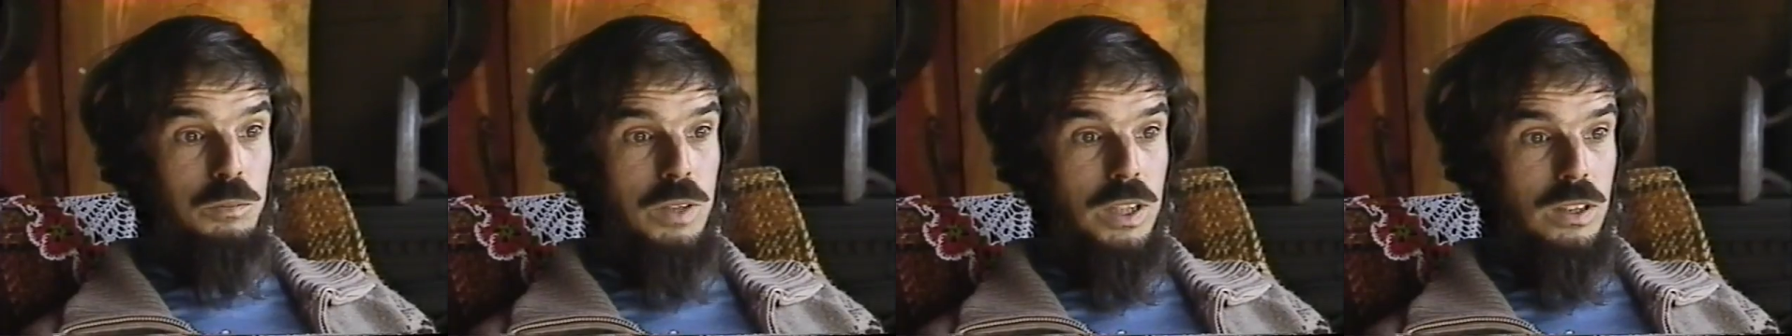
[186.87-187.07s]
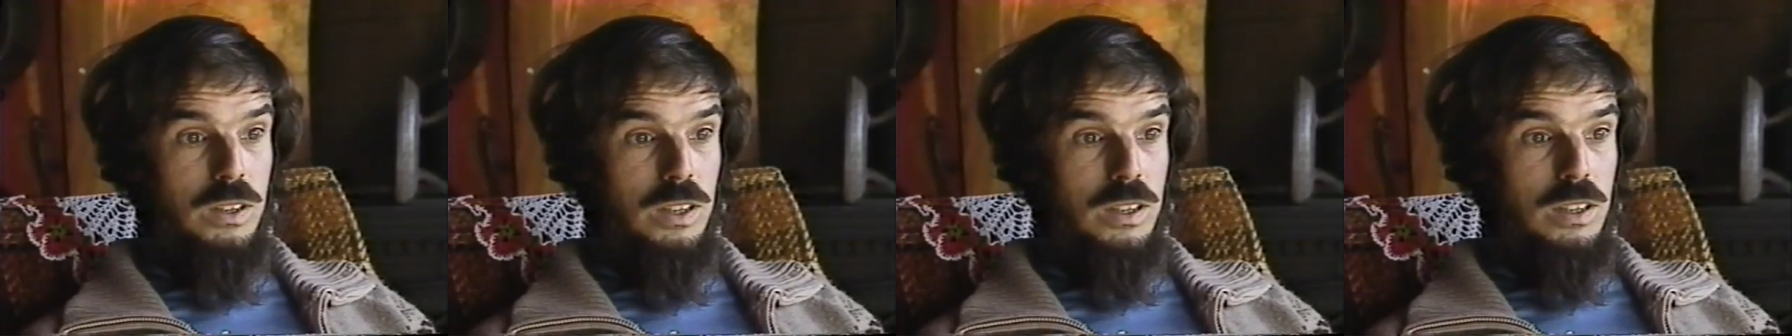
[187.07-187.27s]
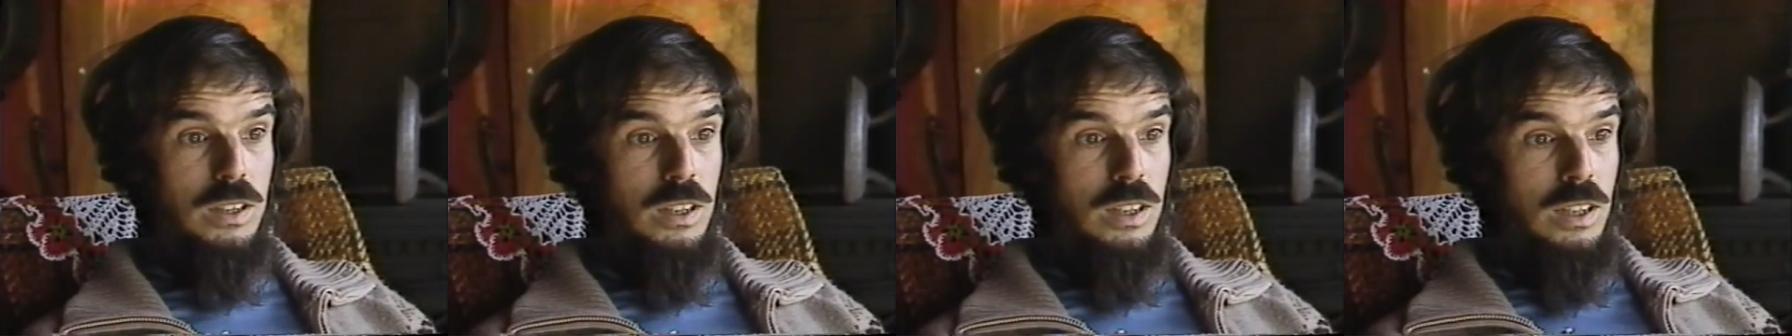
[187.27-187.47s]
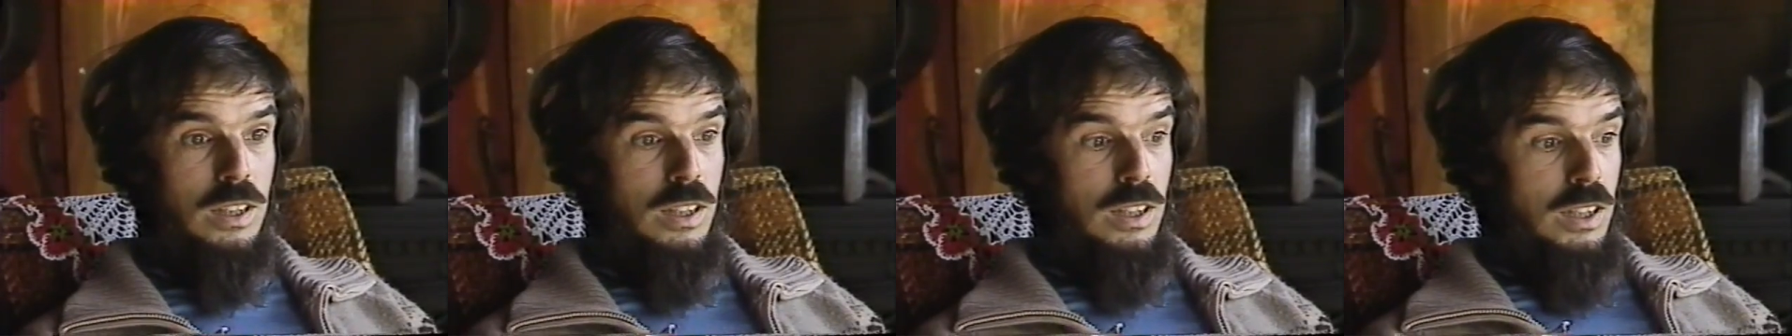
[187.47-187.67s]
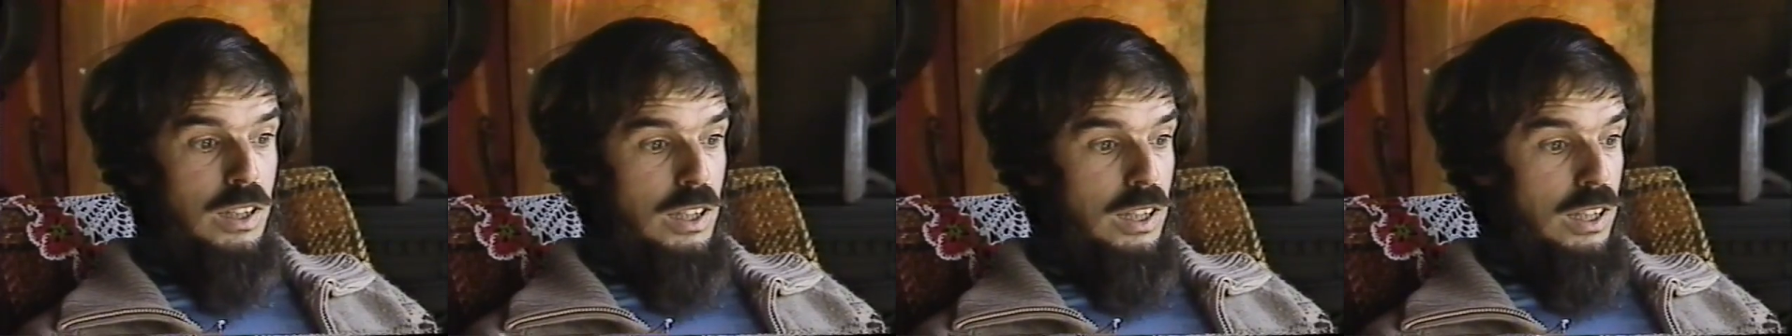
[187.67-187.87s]
a lot of power.
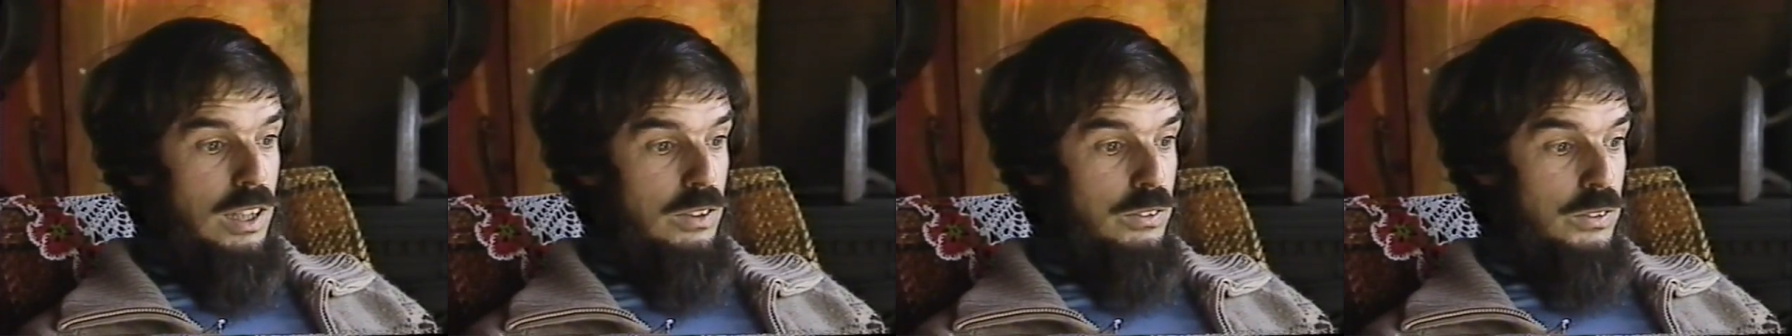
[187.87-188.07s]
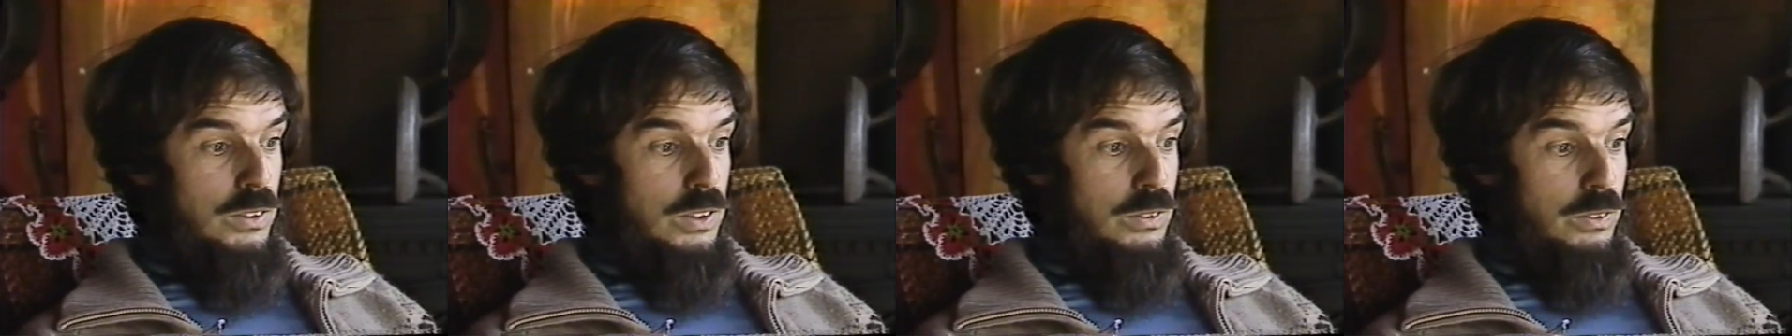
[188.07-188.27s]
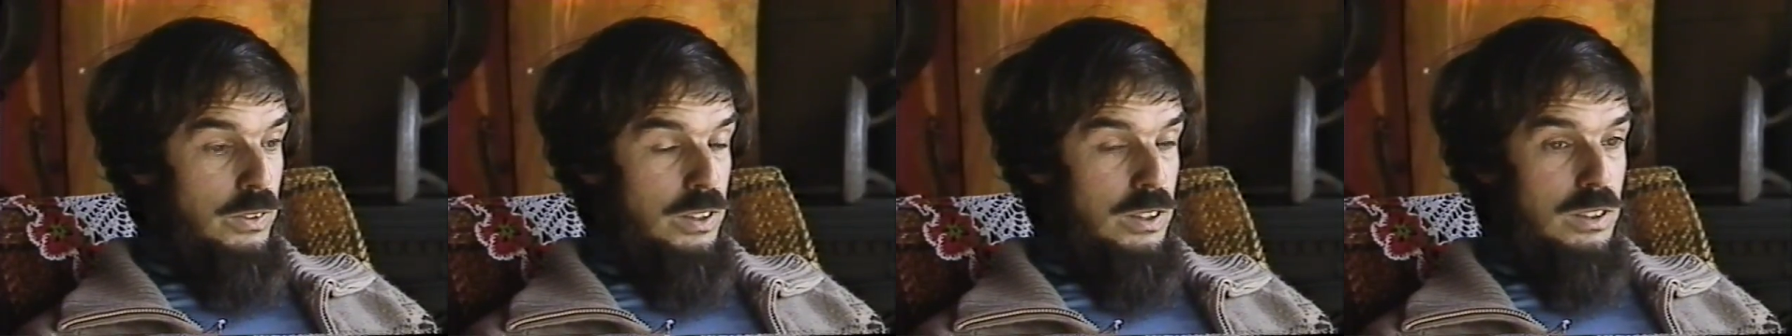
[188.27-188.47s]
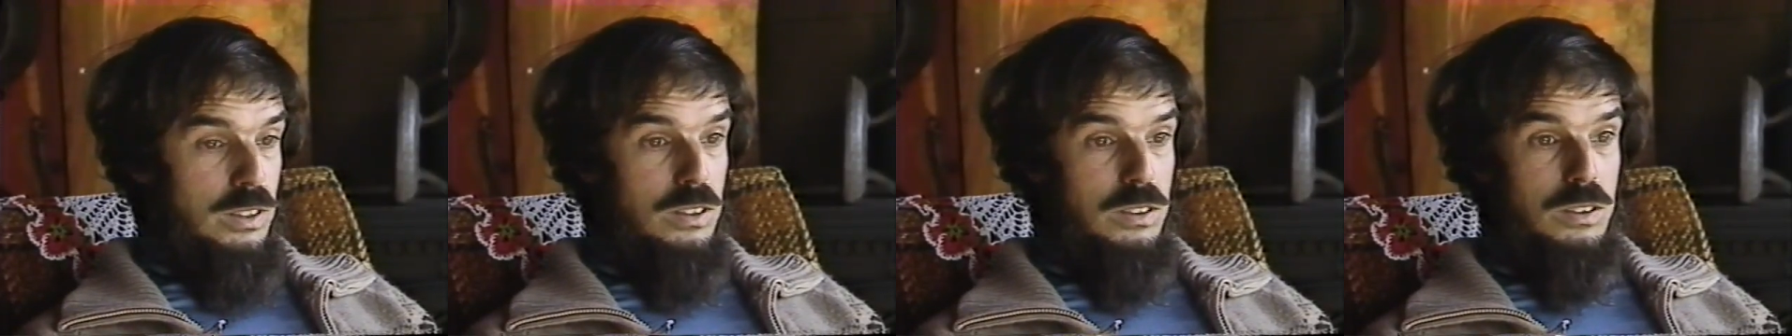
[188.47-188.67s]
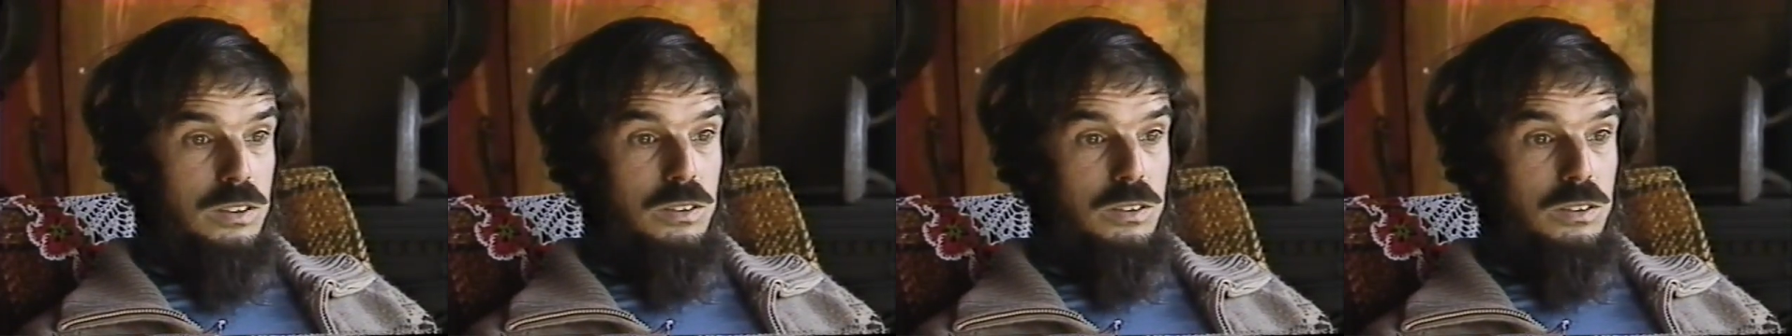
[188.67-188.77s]
I wanted